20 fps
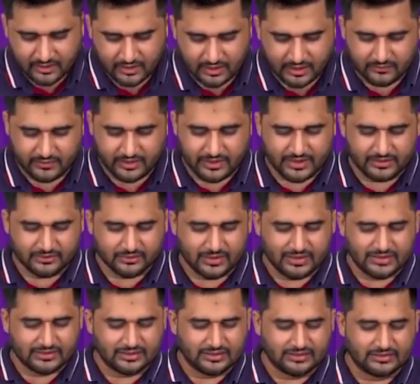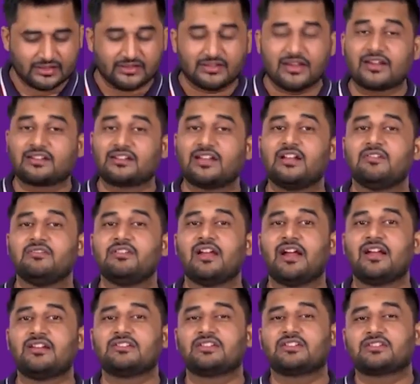Whereas you can see in the reactant, we
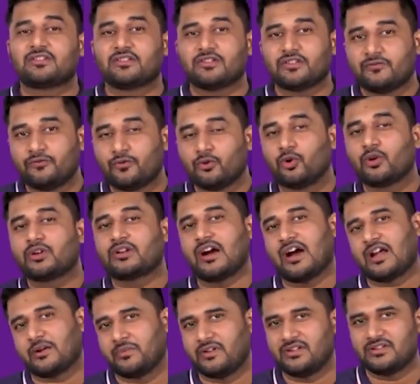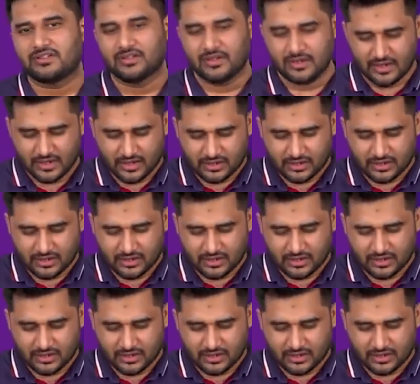had just 4 carbons.